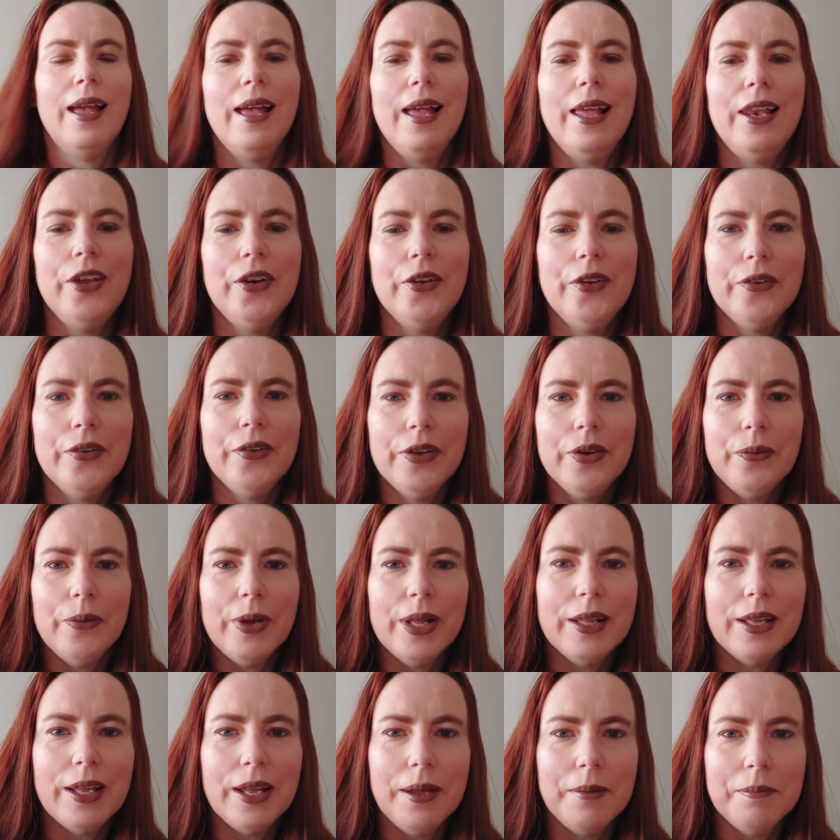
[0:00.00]
Hello and
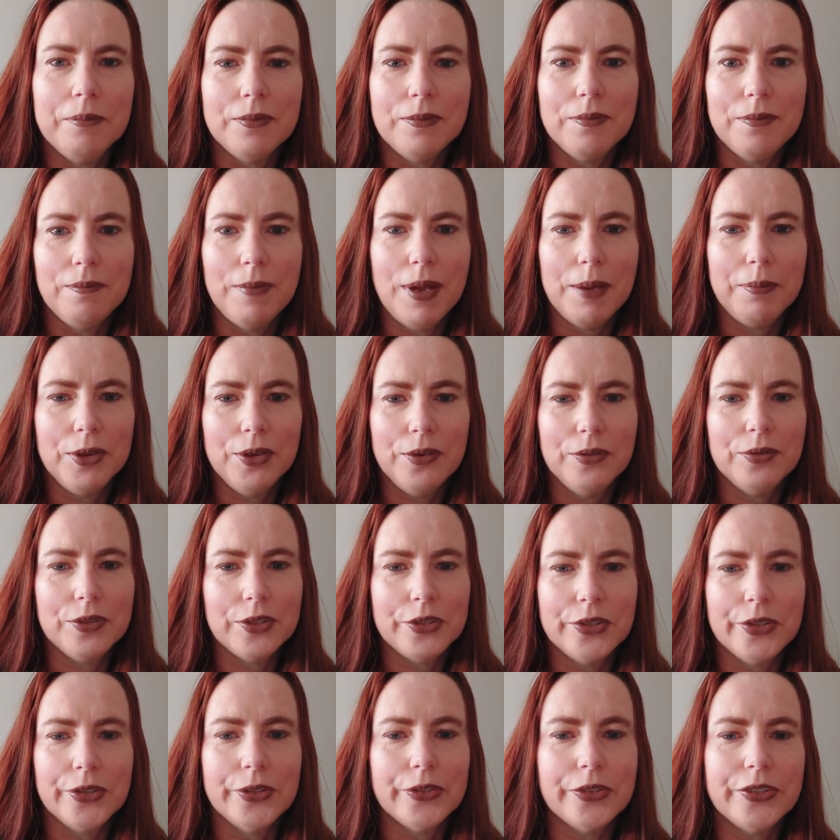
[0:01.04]
welcome, my beautiful
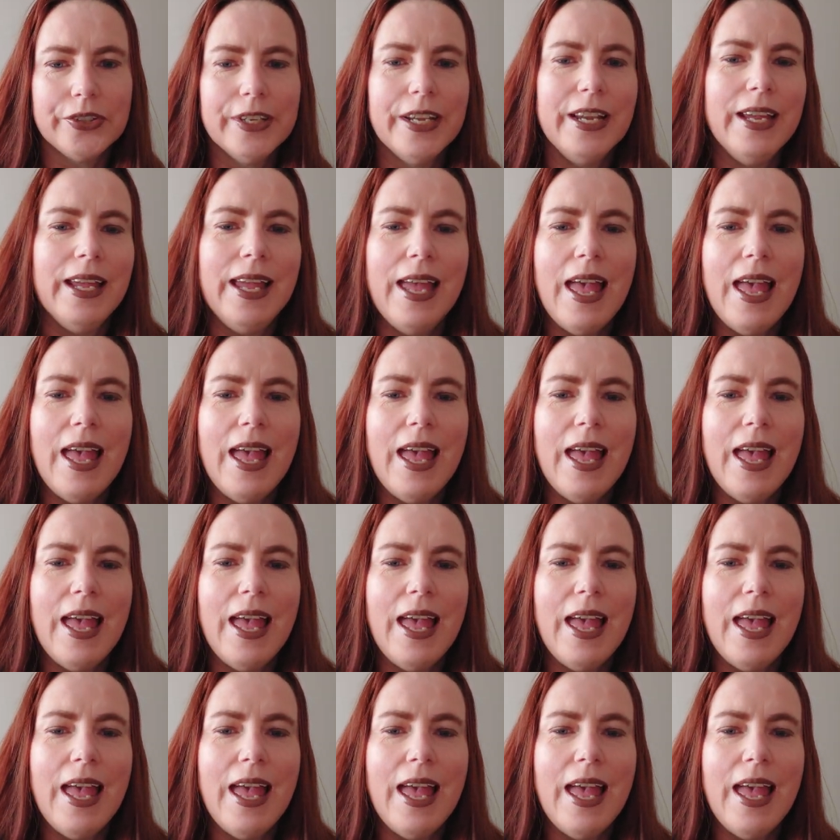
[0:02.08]
souls.